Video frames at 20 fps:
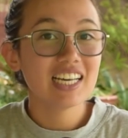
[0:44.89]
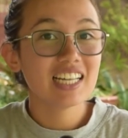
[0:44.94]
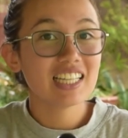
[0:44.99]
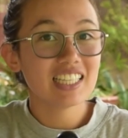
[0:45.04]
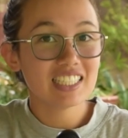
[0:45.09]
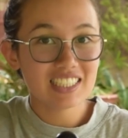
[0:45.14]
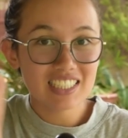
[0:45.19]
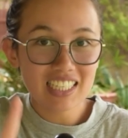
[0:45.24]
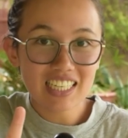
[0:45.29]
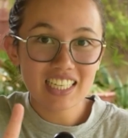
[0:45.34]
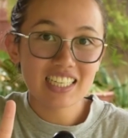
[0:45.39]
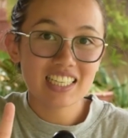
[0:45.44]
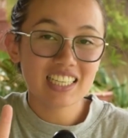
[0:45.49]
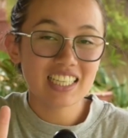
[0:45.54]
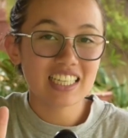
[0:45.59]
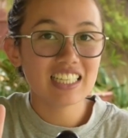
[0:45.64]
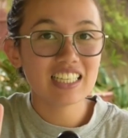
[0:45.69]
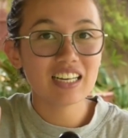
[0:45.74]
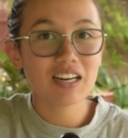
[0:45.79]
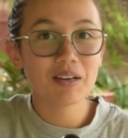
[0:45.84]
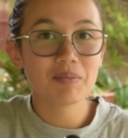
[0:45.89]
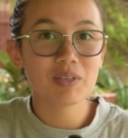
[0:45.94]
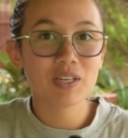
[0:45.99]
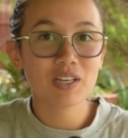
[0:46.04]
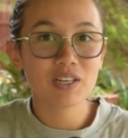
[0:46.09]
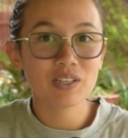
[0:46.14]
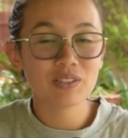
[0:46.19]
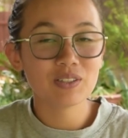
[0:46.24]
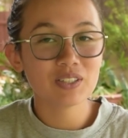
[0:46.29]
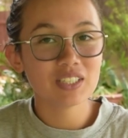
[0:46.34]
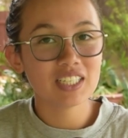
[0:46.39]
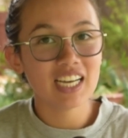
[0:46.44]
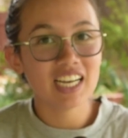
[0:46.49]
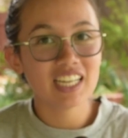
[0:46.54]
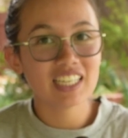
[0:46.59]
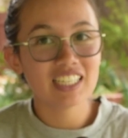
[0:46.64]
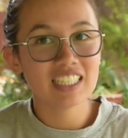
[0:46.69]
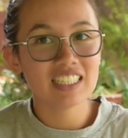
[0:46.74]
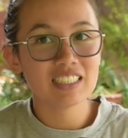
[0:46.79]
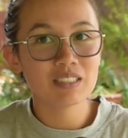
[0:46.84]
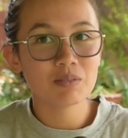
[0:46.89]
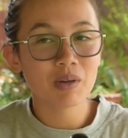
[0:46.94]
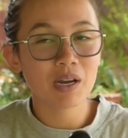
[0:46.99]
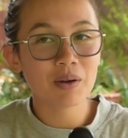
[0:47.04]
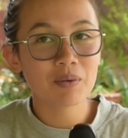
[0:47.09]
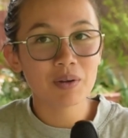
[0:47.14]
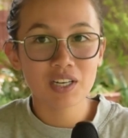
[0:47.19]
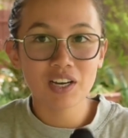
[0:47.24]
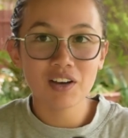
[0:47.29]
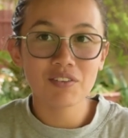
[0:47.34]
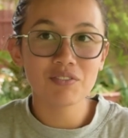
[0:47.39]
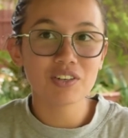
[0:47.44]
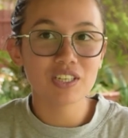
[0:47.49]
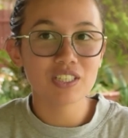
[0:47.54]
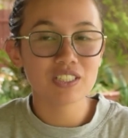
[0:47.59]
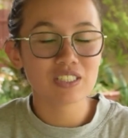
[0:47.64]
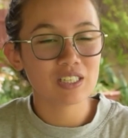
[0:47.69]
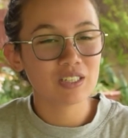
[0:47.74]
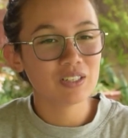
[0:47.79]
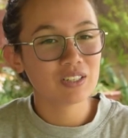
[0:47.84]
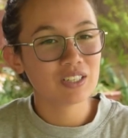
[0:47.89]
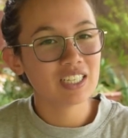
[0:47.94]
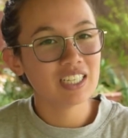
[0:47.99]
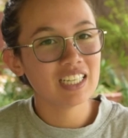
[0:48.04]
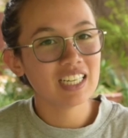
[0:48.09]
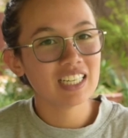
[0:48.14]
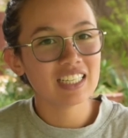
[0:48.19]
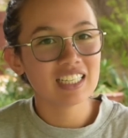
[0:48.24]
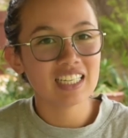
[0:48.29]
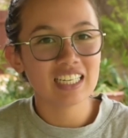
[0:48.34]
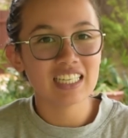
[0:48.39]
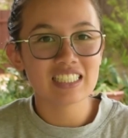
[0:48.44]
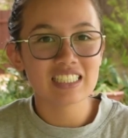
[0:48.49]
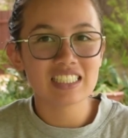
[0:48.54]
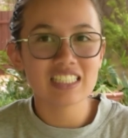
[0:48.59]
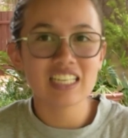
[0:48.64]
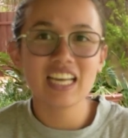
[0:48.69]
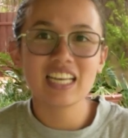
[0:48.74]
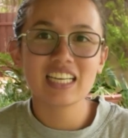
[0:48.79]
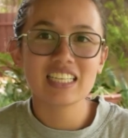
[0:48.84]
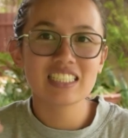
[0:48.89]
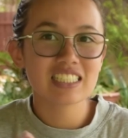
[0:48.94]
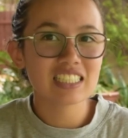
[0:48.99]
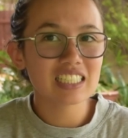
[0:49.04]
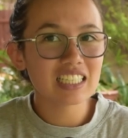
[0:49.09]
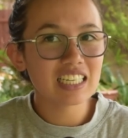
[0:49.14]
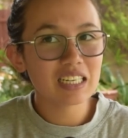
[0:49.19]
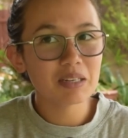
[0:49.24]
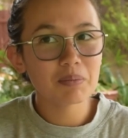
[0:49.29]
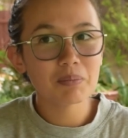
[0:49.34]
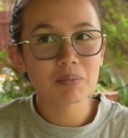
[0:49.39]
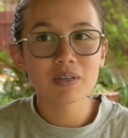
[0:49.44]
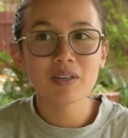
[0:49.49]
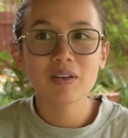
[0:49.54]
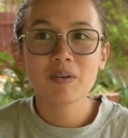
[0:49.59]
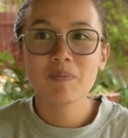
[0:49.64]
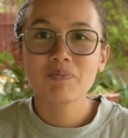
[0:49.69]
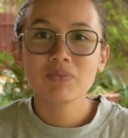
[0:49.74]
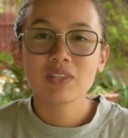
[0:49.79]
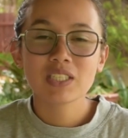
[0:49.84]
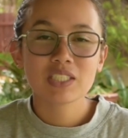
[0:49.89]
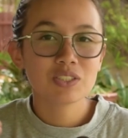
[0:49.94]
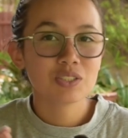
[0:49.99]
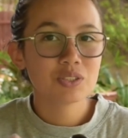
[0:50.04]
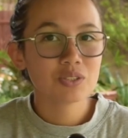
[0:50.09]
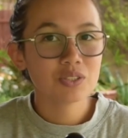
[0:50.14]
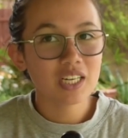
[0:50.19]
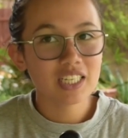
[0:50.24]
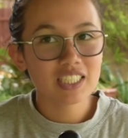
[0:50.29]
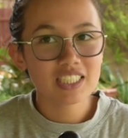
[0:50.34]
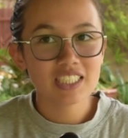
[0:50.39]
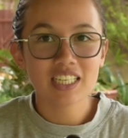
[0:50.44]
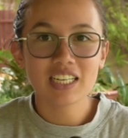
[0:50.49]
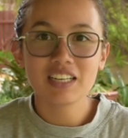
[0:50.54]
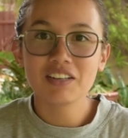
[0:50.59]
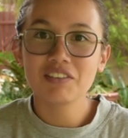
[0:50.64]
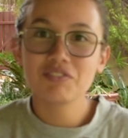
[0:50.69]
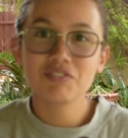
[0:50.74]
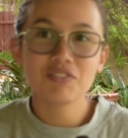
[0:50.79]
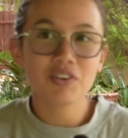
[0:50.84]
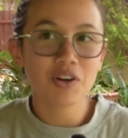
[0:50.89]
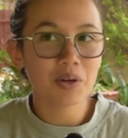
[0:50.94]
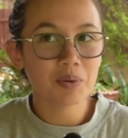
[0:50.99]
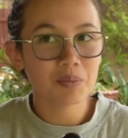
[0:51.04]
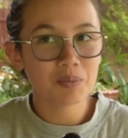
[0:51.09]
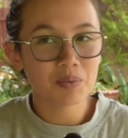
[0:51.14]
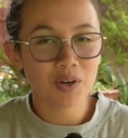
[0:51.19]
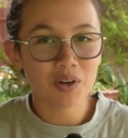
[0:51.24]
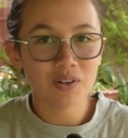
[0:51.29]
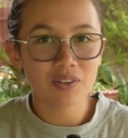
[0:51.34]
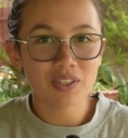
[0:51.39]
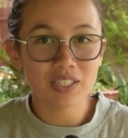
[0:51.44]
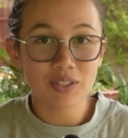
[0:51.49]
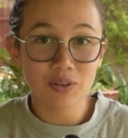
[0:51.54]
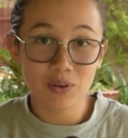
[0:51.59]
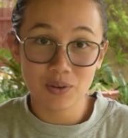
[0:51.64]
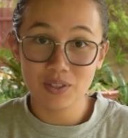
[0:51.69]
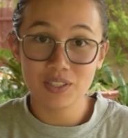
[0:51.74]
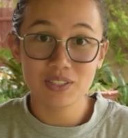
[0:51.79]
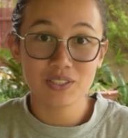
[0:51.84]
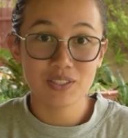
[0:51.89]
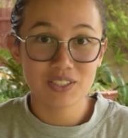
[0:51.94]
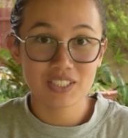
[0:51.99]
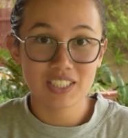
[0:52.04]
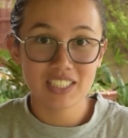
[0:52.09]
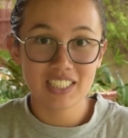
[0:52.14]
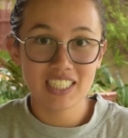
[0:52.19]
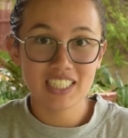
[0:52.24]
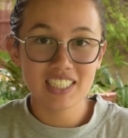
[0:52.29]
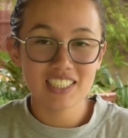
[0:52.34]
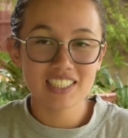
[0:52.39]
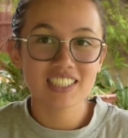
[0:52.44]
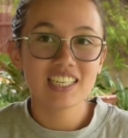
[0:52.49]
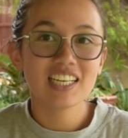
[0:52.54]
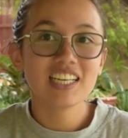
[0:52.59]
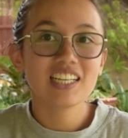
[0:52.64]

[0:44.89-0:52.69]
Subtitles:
The second thing that I'm going to look at is my recovery. So looking at things like sleep, stretching, foam rolling, all those sorts of things.